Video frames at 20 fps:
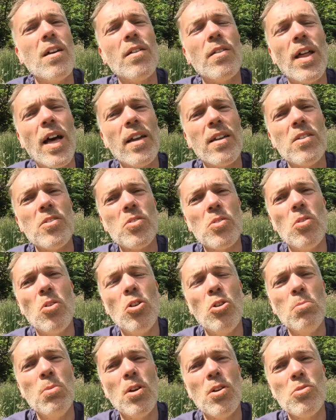that is
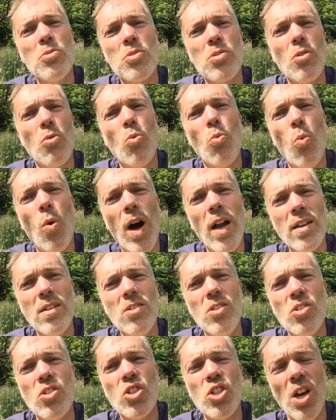almost
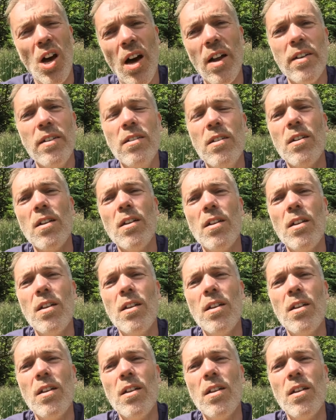1 ton